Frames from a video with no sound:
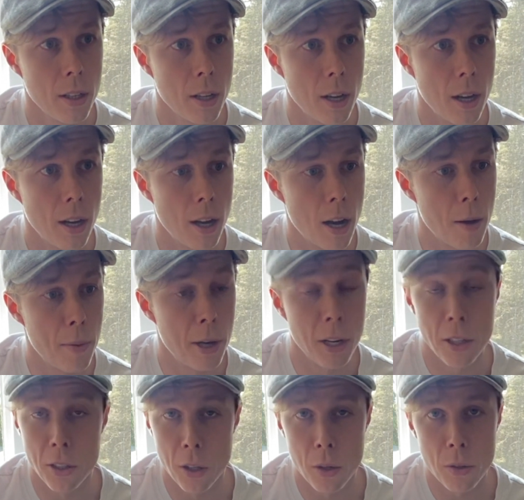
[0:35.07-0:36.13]
and I
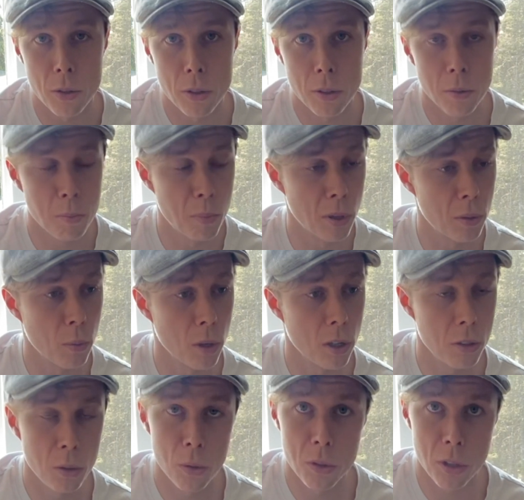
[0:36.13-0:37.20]
don't, but what
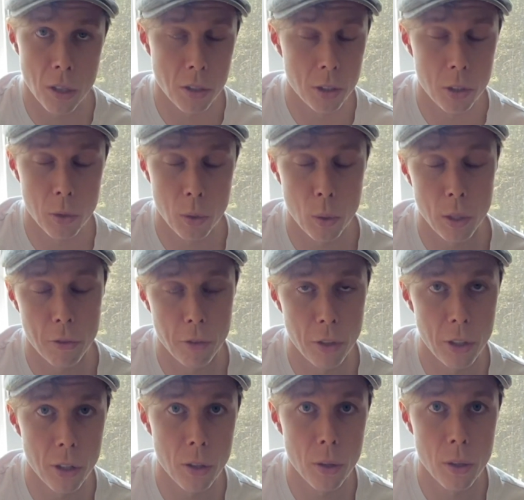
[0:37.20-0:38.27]
I'll do is I'll just do a quick
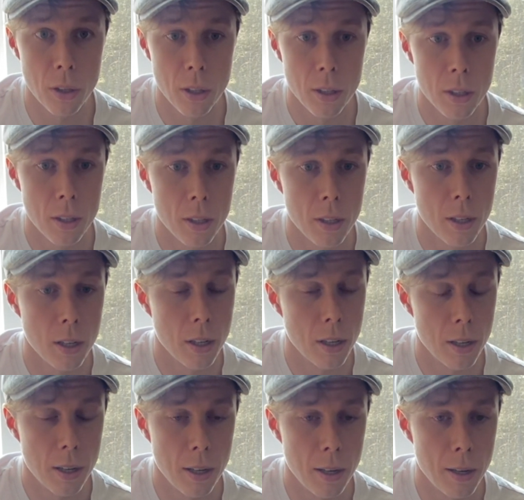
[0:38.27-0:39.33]
video
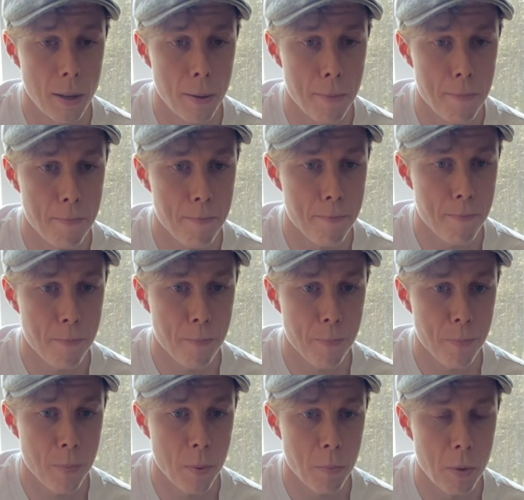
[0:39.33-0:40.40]
about
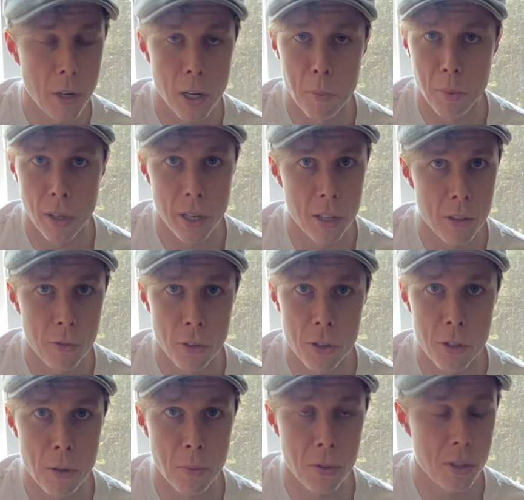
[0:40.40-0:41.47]
how to play it. It's a very
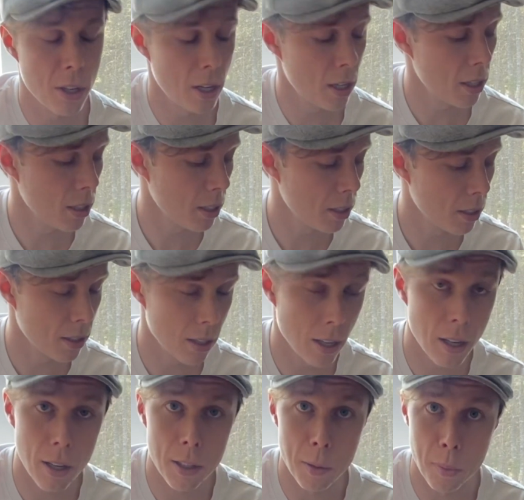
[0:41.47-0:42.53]
simple song
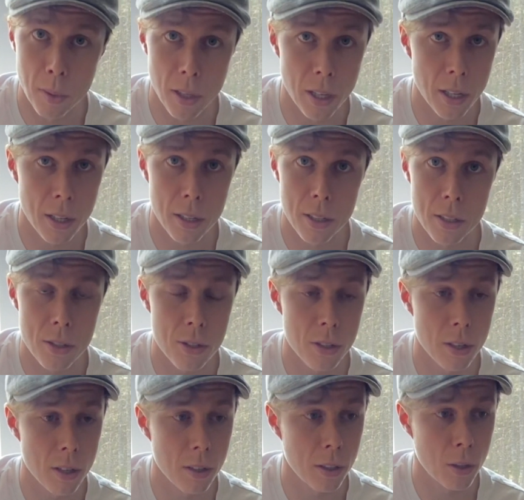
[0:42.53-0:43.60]
to play. It's
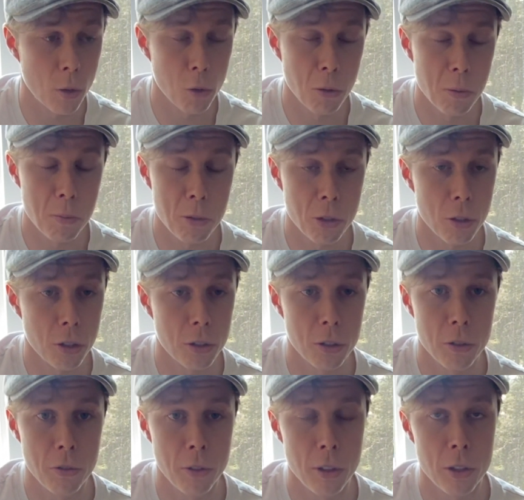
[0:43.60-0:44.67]
the chord structure is
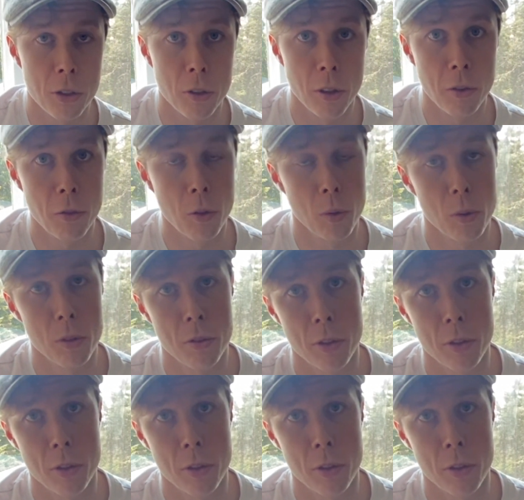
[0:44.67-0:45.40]
very straightforward, it's